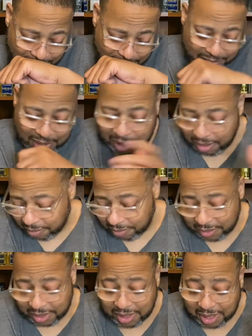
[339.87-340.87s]
Now,
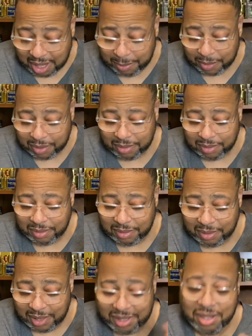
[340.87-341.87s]
disclaimer,
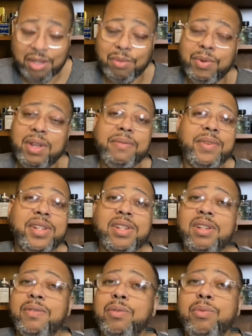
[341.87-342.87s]
is it the
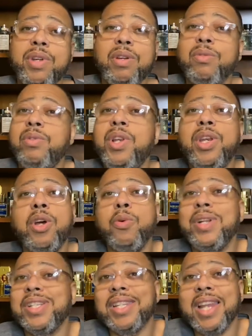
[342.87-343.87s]
reinvention of the wheel? No,
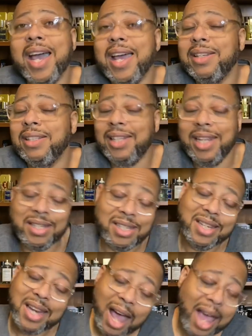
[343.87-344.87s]
it's not. It's
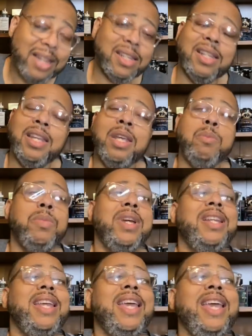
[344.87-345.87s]
not.
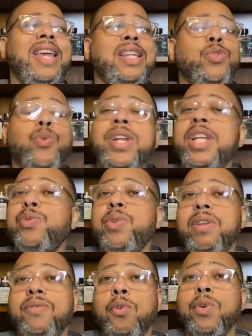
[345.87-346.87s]
But in
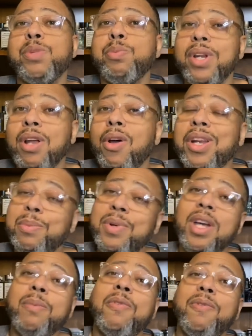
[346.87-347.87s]
2024, it's pretty hard to
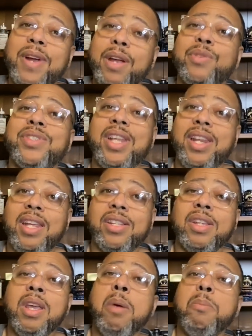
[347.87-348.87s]
pick up a fragrance that is.
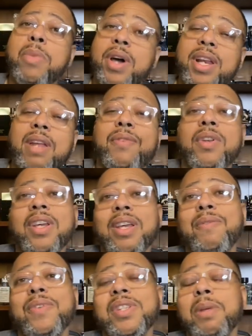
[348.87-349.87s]
But if you're looking
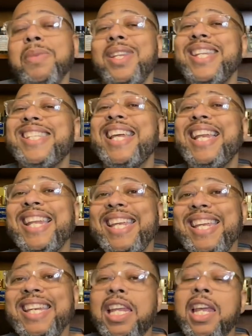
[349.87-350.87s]
for something that's
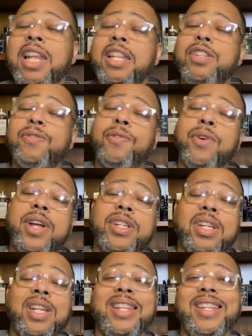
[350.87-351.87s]
clean, that's
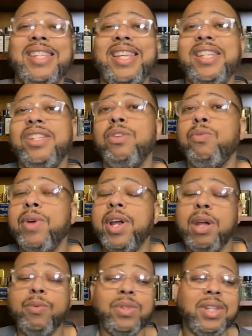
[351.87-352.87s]
fresh, that's easy to
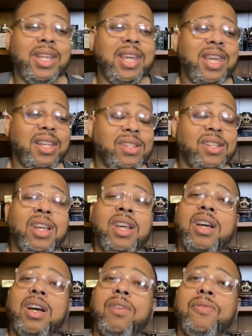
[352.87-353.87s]
wear with a kiss
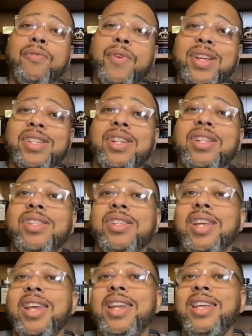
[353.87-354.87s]
of freshness
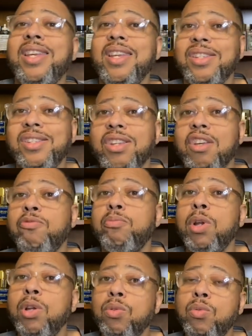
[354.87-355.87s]
and a kiss of
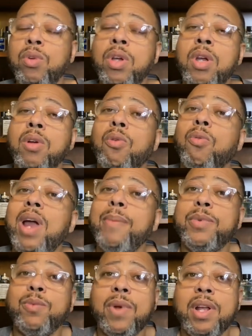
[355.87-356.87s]
blue
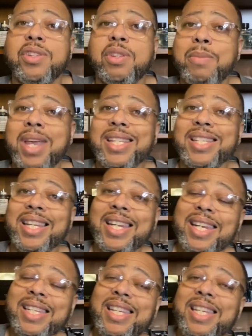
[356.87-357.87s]
wrapped around some
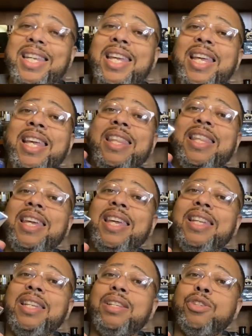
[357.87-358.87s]
masculinity,
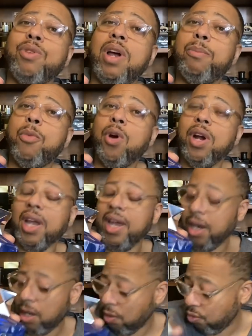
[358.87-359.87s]
then try Marc
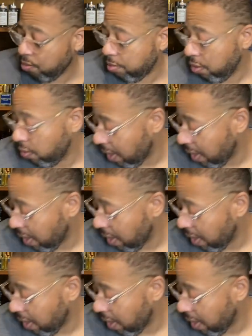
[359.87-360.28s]
Ecos Blue.